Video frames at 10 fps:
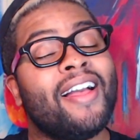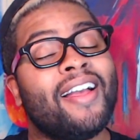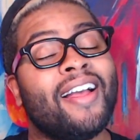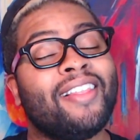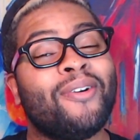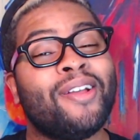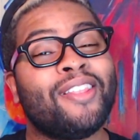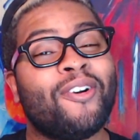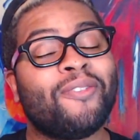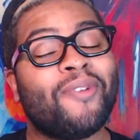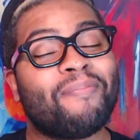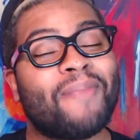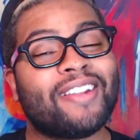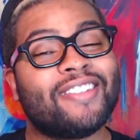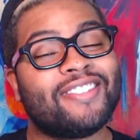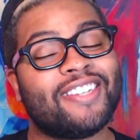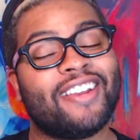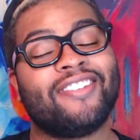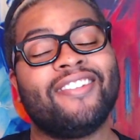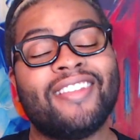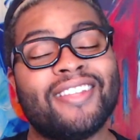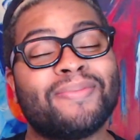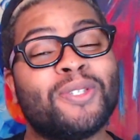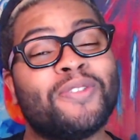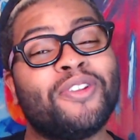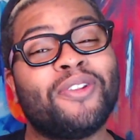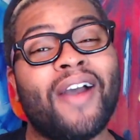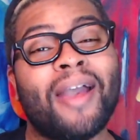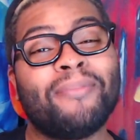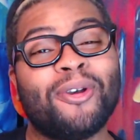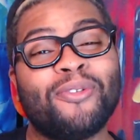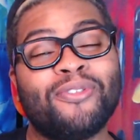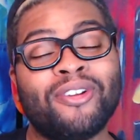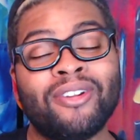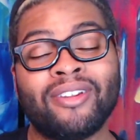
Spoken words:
Hello, hello, and welcome back to the channel. As most of you know, I'm Topher.